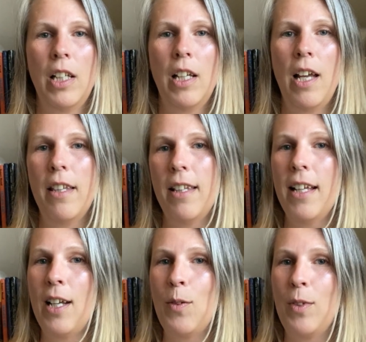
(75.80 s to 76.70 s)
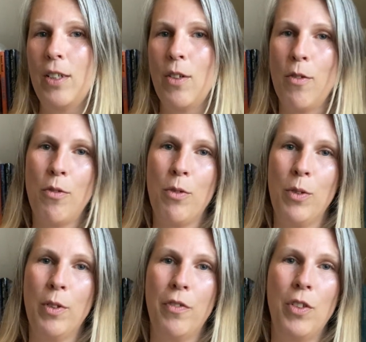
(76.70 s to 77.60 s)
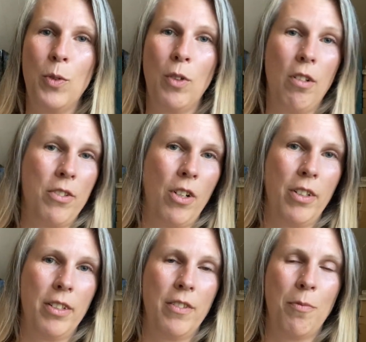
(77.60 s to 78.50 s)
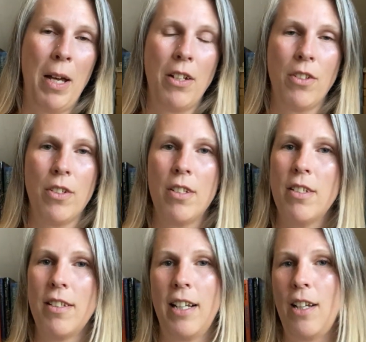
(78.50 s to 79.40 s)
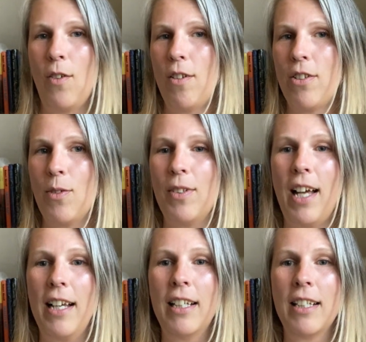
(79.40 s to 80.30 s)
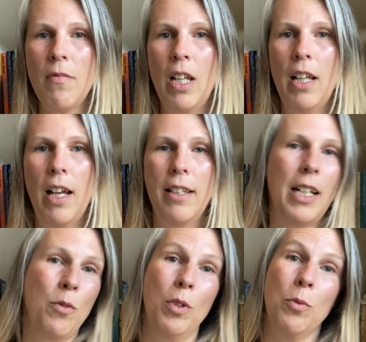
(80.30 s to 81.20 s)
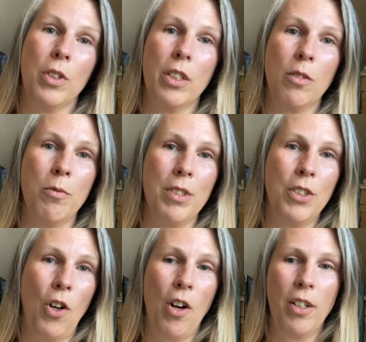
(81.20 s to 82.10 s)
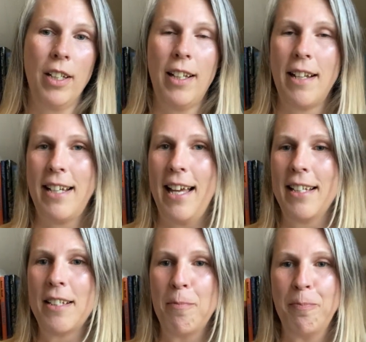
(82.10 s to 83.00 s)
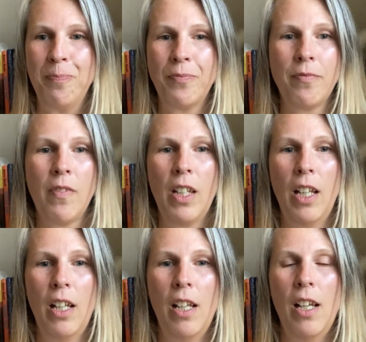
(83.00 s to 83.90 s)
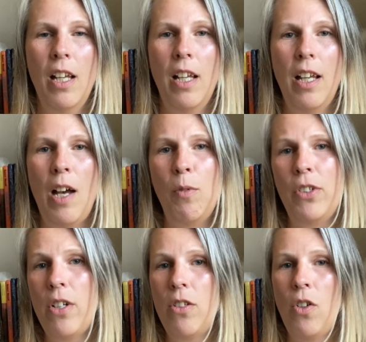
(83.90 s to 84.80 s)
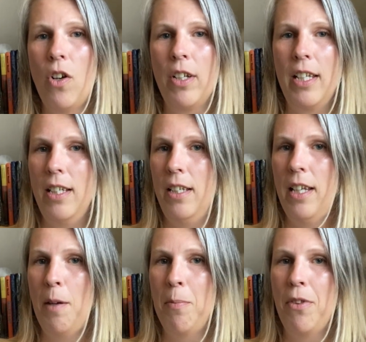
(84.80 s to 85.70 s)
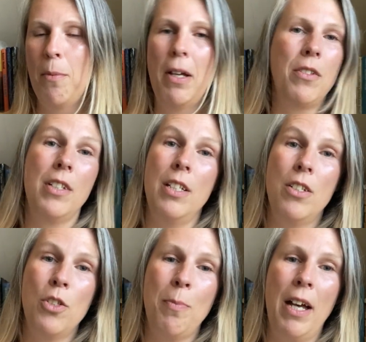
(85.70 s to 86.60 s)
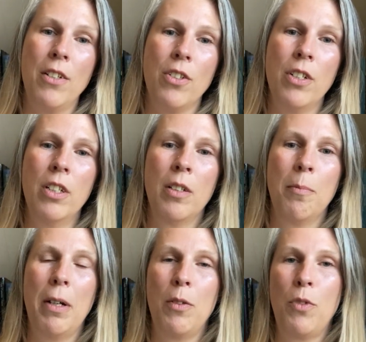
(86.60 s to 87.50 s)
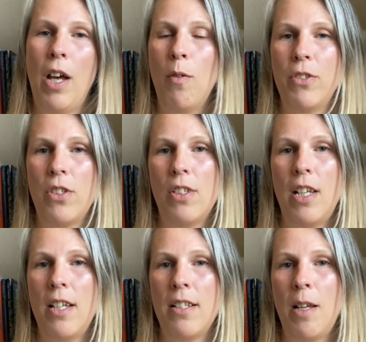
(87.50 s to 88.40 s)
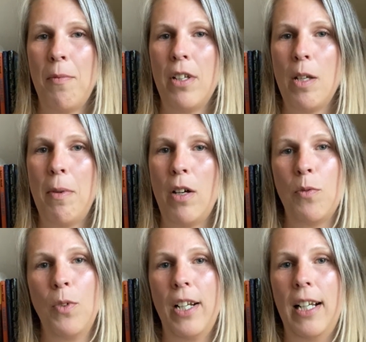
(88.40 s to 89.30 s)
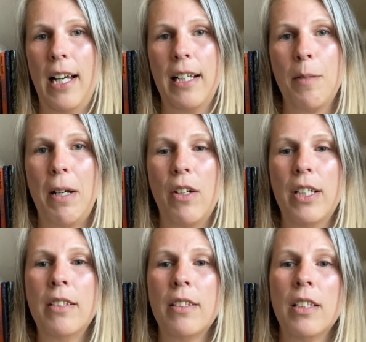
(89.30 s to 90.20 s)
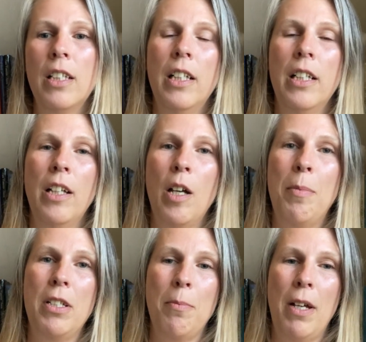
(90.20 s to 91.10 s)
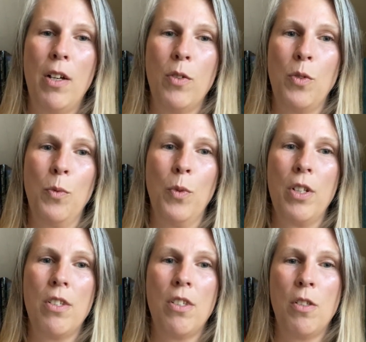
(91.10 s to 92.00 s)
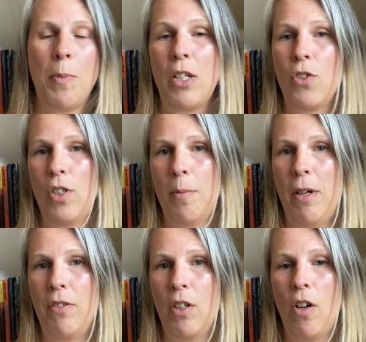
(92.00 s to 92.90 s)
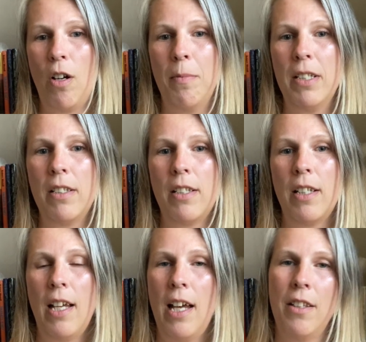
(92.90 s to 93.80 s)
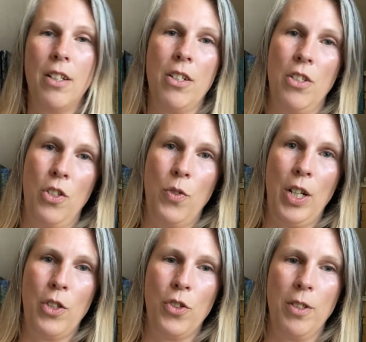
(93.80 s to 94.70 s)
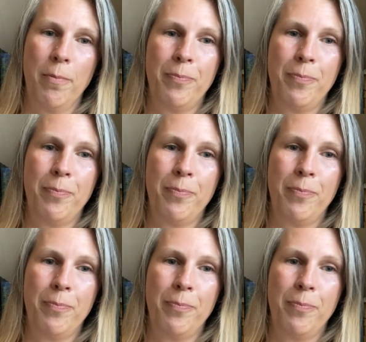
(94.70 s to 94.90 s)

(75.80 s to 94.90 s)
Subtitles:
and then I will go through a few alternative patterns that I also like and that will work with the yarn at hand. I will not talk in depth about each pattern, but I will just say something about what I like about it, a bit about what's special about the garment and the construction.